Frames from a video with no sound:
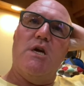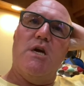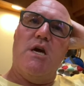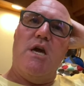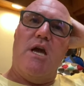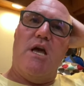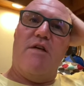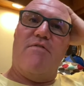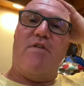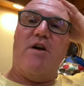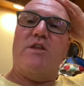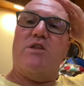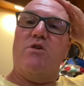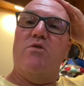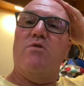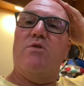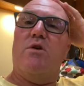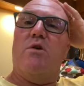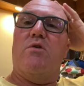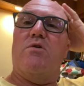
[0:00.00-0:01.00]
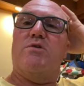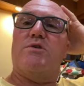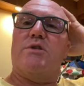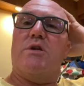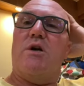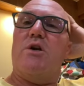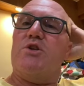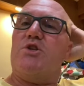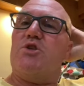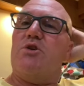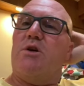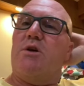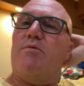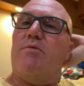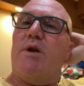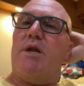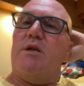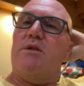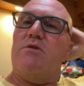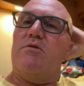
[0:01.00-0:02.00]
And if I do those, I'll show you what
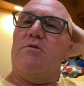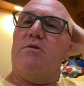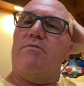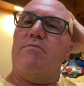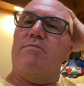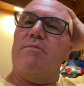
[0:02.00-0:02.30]
I do.